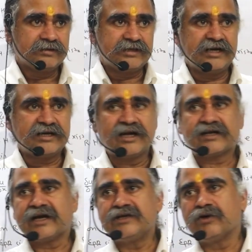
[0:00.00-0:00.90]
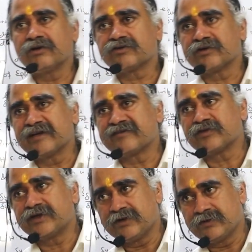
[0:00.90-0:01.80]
then delta u also tends
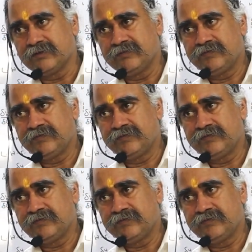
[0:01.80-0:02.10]
to 0.